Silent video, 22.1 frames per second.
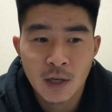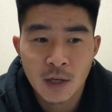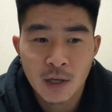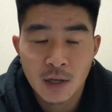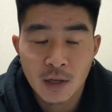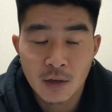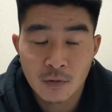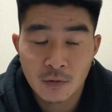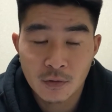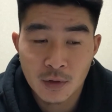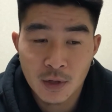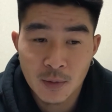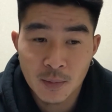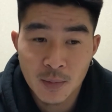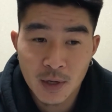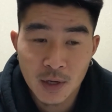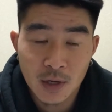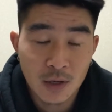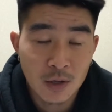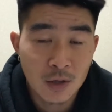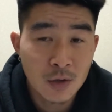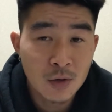If they
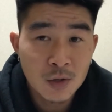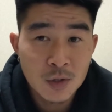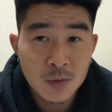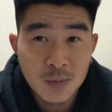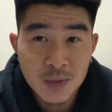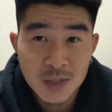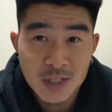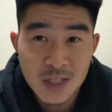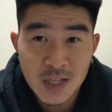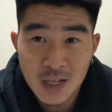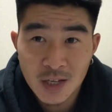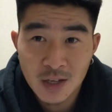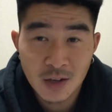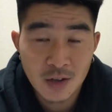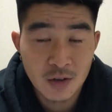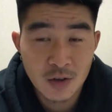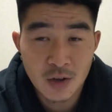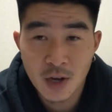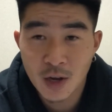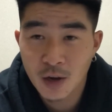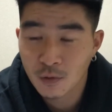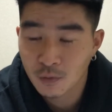make a huge mistake and
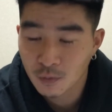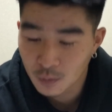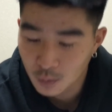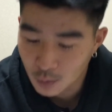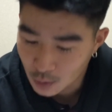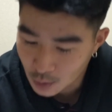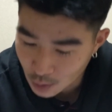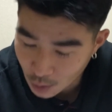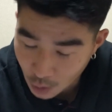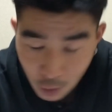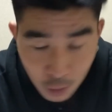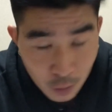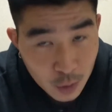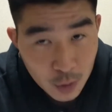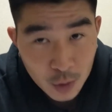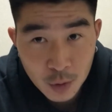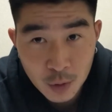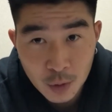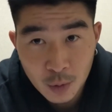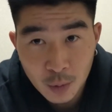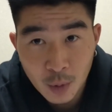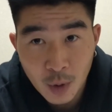you have no
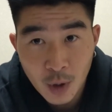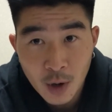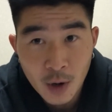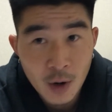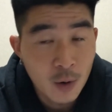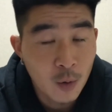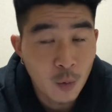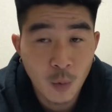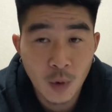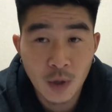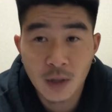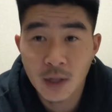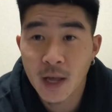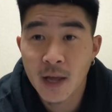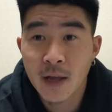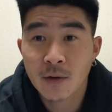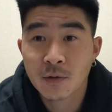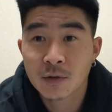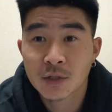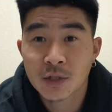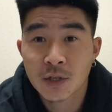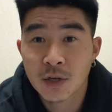clue what
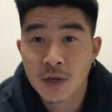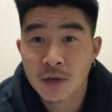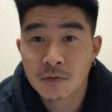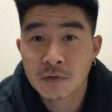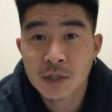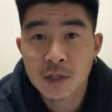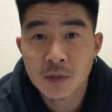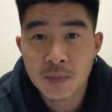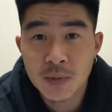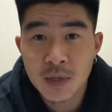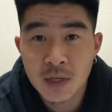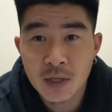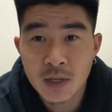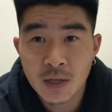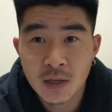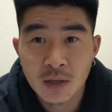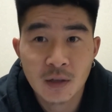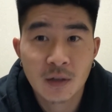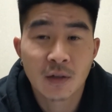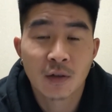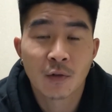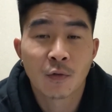language they're even
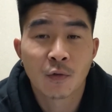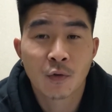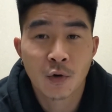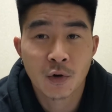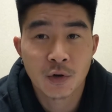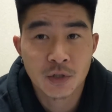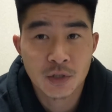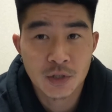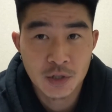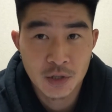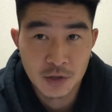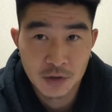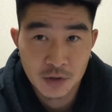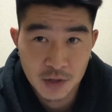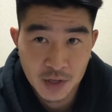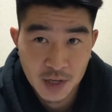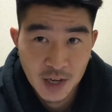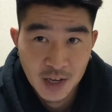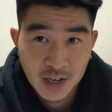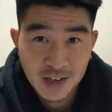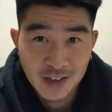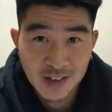speaking, of course you need
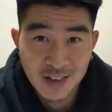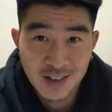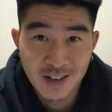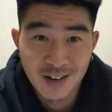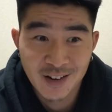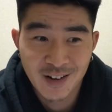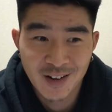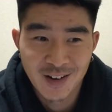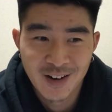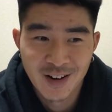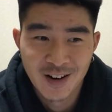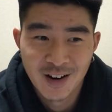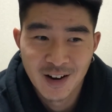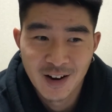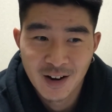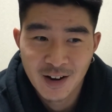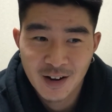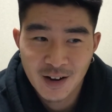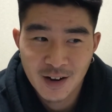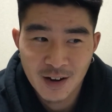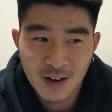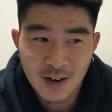to get in there.
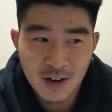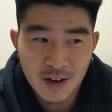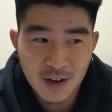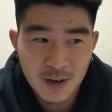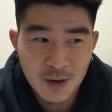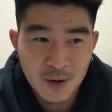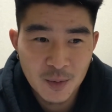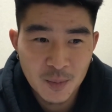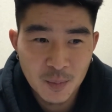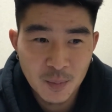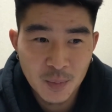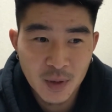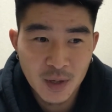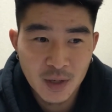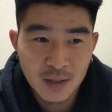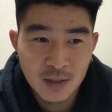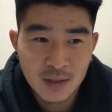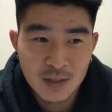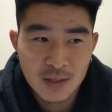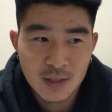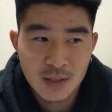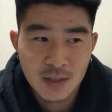
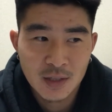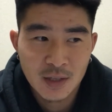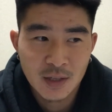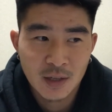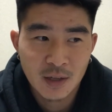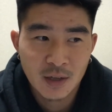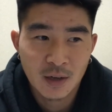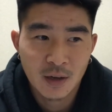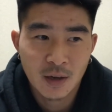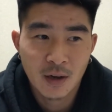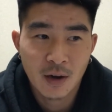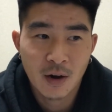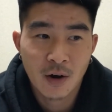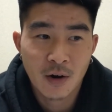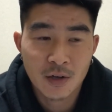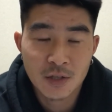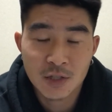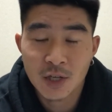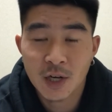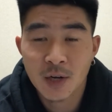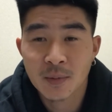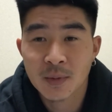But Our
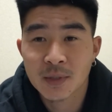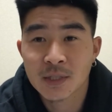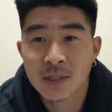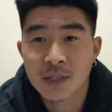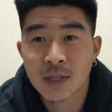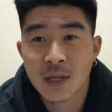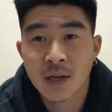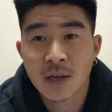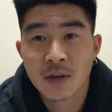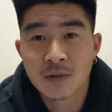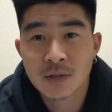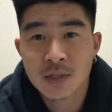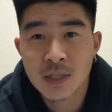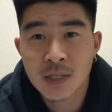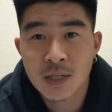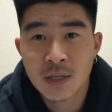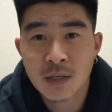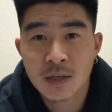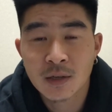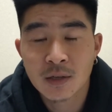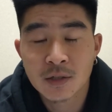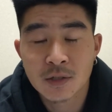job as an
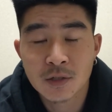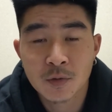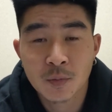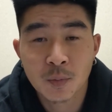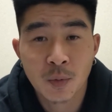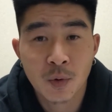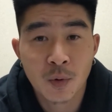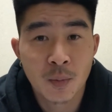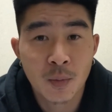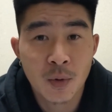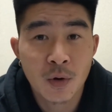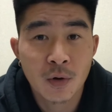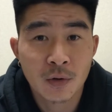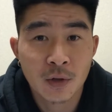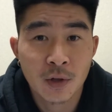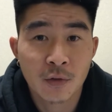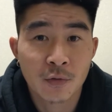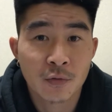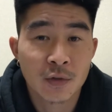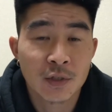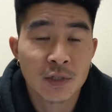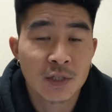AOT is to promote and
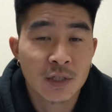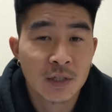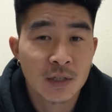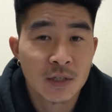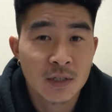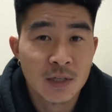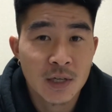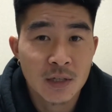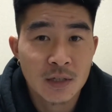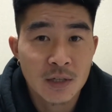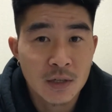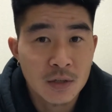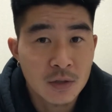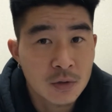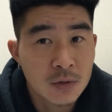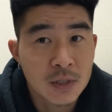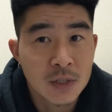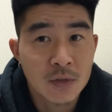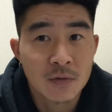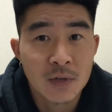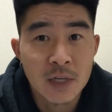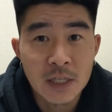facilitate the
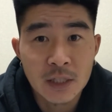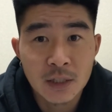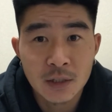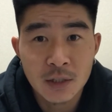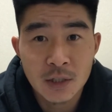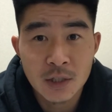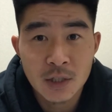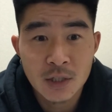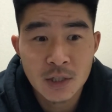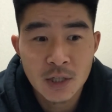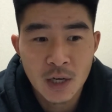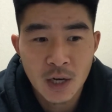use of English